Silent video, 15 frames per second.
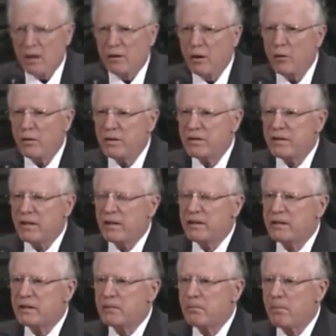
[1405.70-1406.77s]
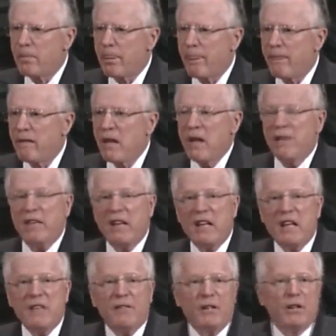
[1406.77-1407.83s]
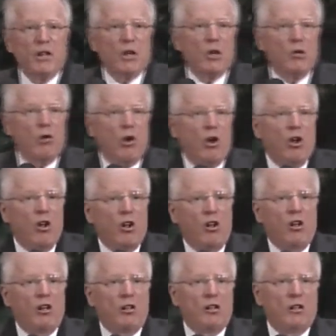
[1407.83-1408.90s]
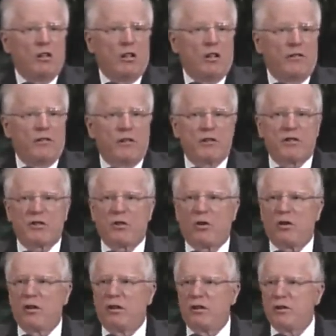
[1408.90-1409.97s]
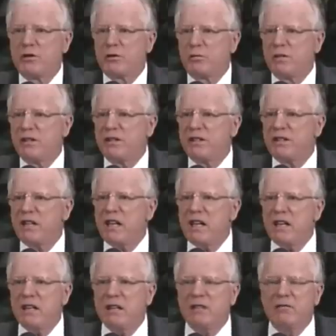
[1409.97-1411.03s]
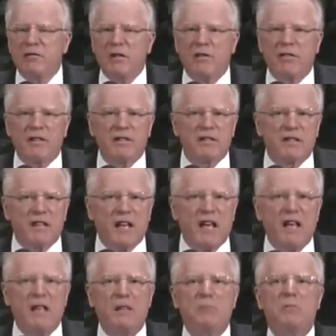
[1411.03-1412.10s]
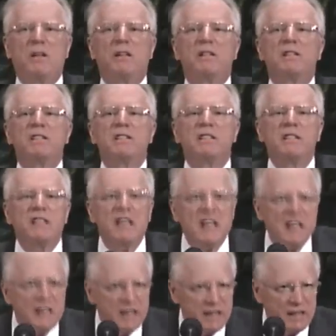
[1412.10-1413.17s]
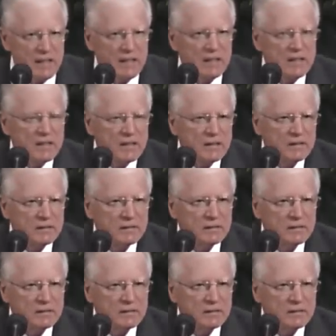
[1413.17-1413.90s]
notice this, that even though all of the soils received the same seed,